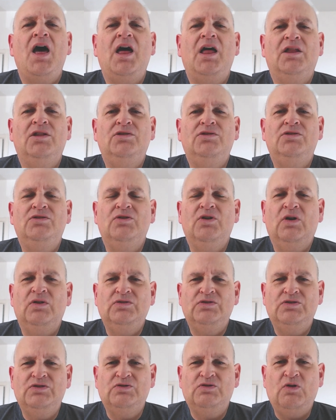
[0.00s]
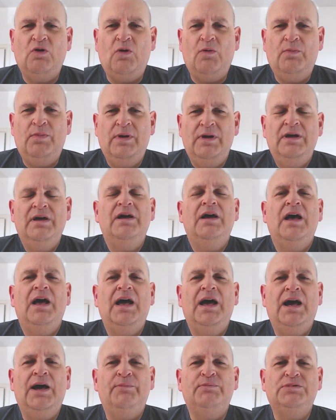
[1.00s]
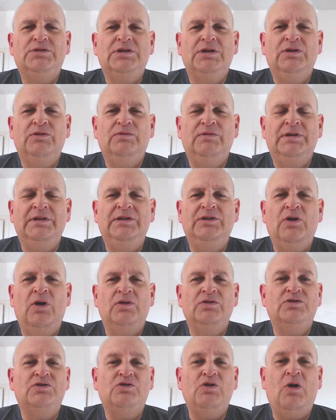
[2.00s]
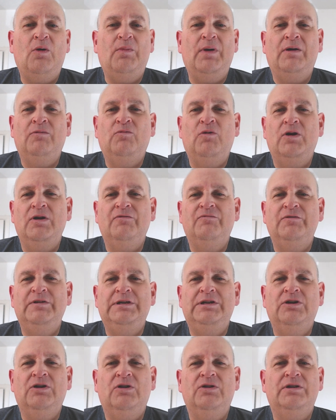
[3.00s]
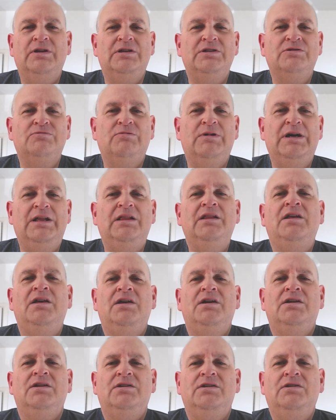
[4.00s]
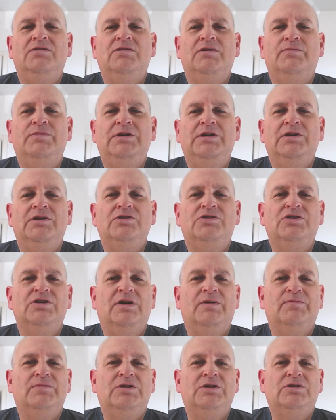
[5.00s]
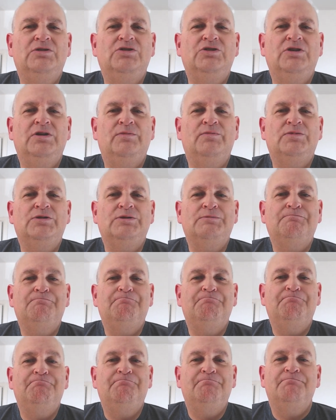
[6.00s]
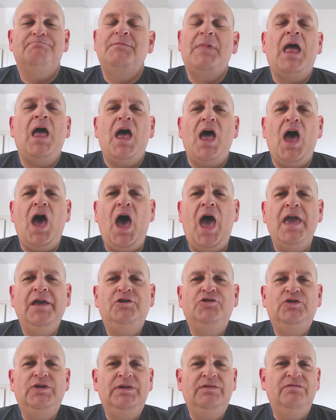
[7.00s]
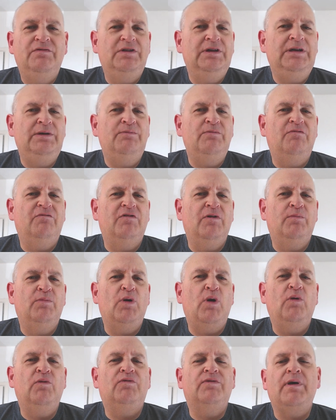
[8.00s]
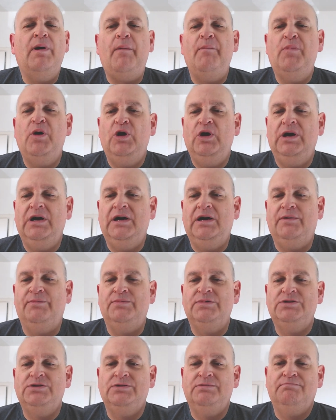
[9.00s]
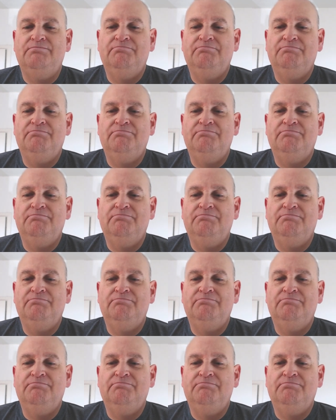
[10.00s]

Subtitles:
Non-stop, absolutely non-stop. And what have we got as well? European Championships. A dream team for both, perhaps.